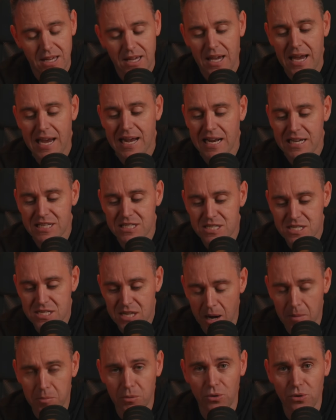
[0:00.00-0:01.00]
It has
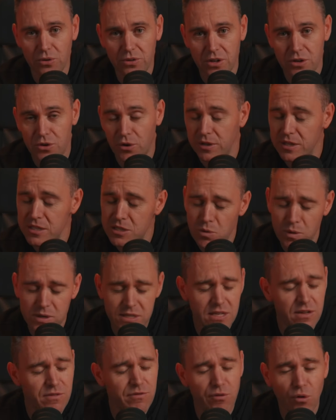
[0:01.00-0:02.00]
doubled, not in
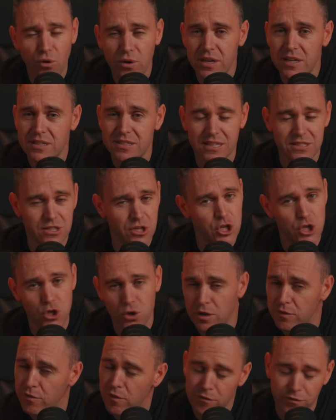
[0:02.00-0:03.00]
24 years as it
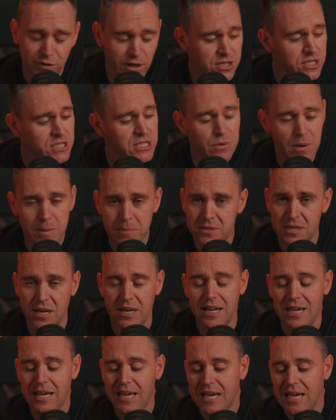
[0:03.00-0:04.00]
should if inflation
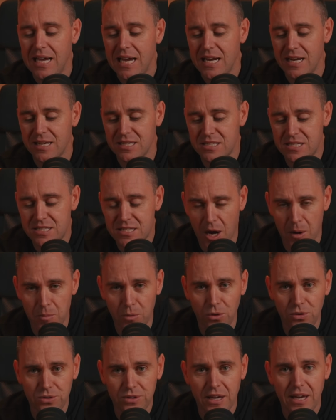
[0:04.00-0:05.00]
3%, it has
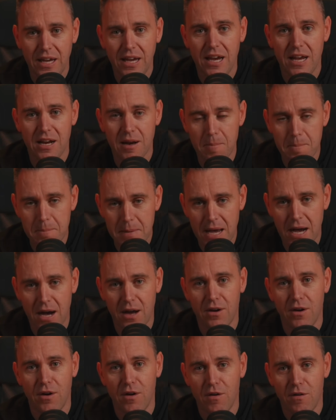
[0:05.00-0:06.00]
doubled in
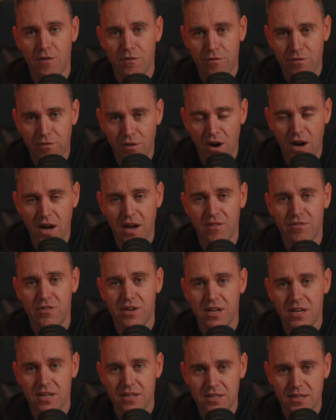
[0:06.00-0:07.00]
about 5
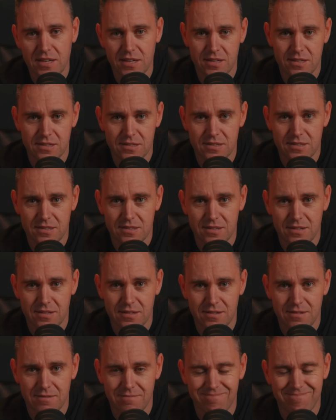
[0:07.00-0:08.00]
years.
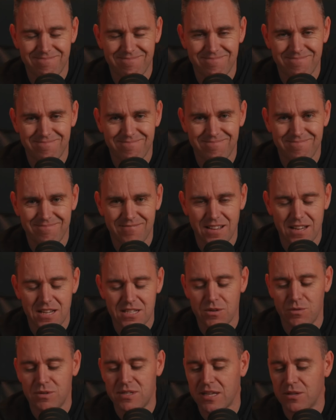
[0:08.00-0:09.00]

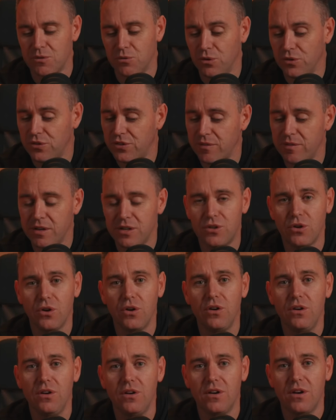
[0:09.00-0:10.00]
So if we take the rule of
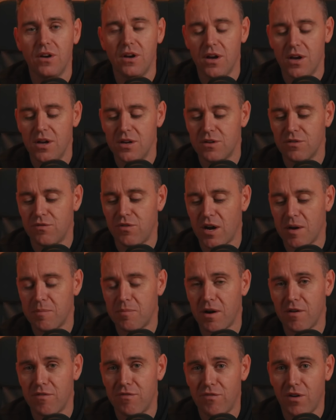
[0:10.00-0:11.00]
72, divided
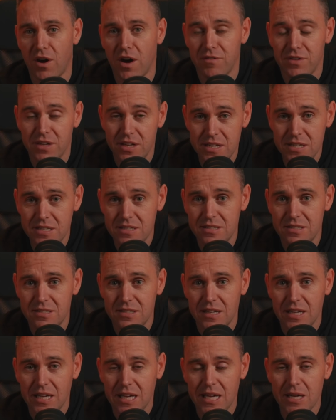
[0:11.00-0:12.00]
by 5 years
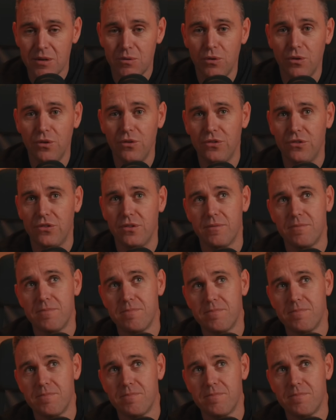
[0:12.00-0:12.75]
equals